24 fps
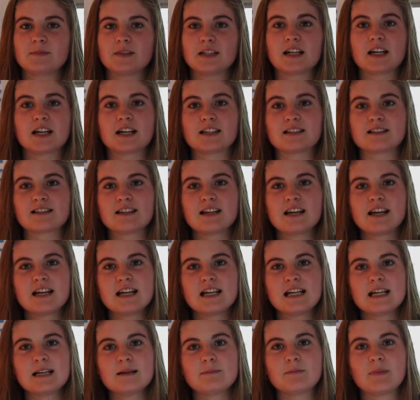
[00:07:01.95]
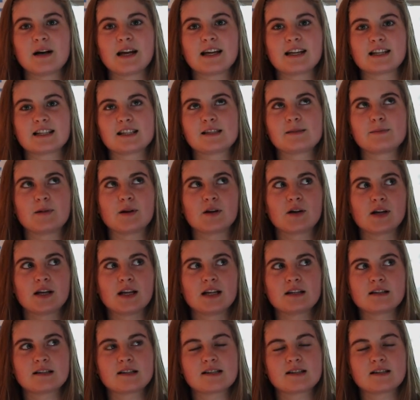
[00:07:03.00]
because my
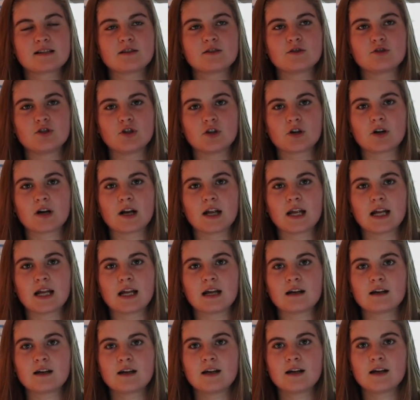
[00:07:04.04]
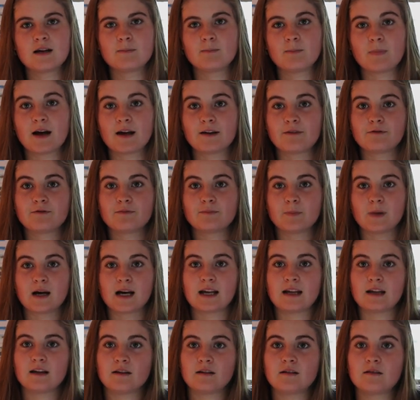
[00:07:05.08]
experience during
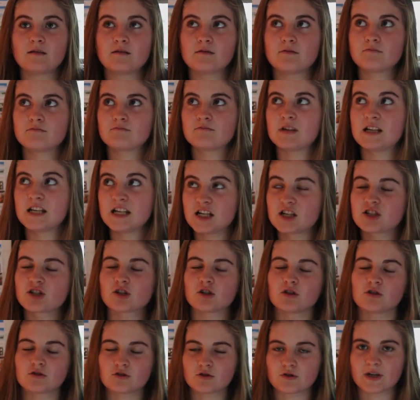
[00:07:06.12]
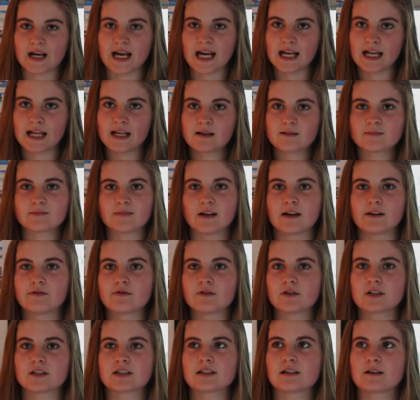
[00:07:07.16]
my initial training, my
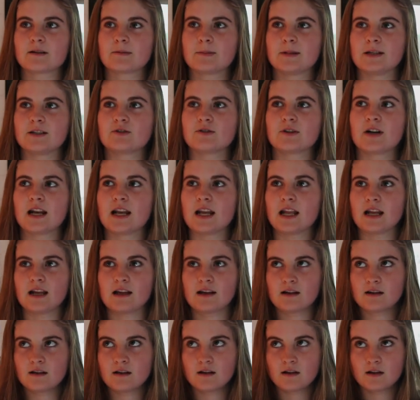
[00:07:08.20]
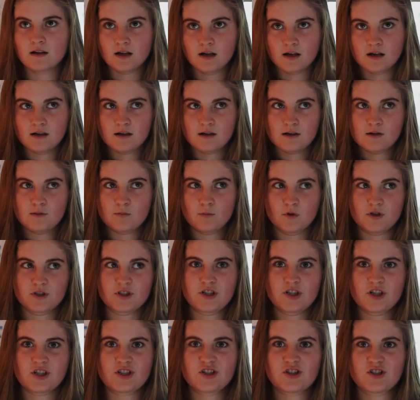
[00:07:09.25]
forest therapy training, was
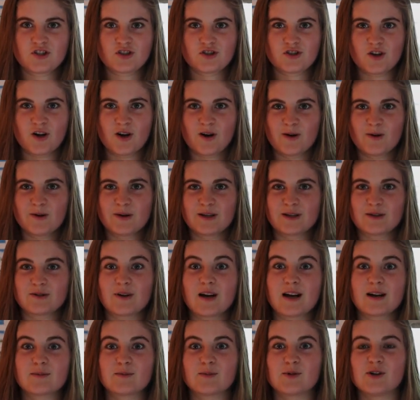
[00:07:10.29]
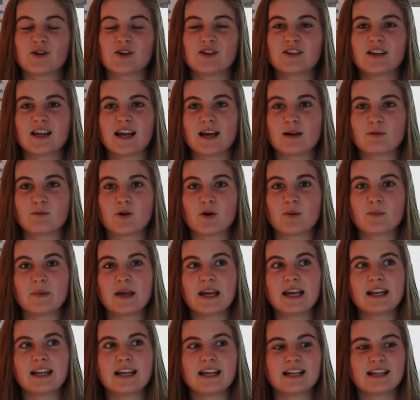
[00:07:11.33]
just so incredible. And what
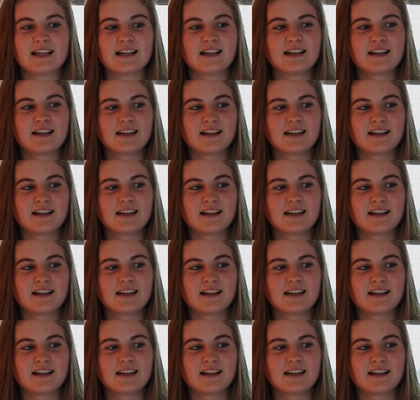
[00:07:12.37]
made it